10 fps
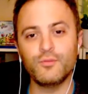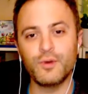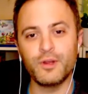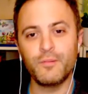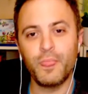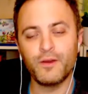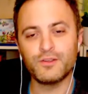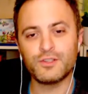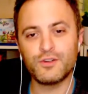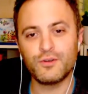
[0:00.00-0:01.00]
but there's
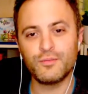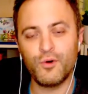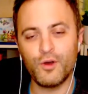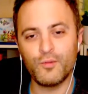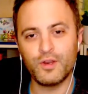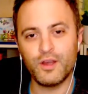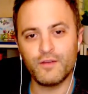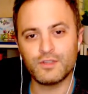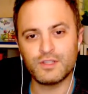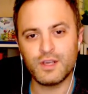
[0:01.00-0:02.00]
a certain point when you have
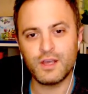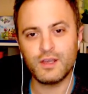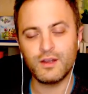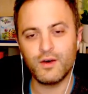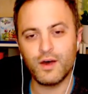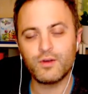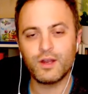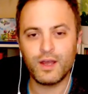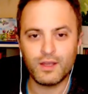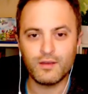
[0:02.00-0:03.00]
to say, how can
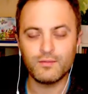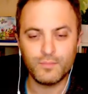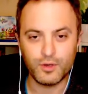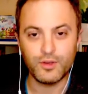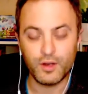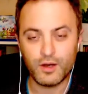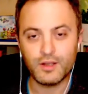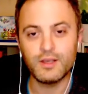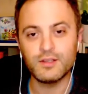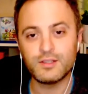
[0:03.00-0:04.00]
I build an
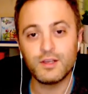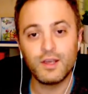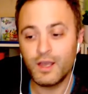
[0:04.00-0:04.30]
audience?